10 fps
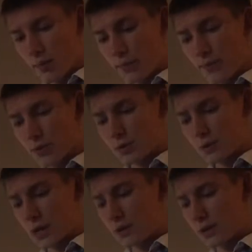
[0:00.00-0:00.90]
Before
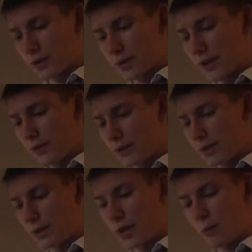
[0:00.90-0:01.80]
2011,
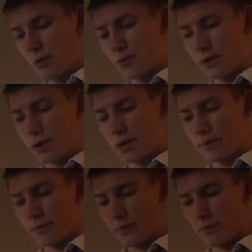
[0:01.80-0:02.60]
the name of the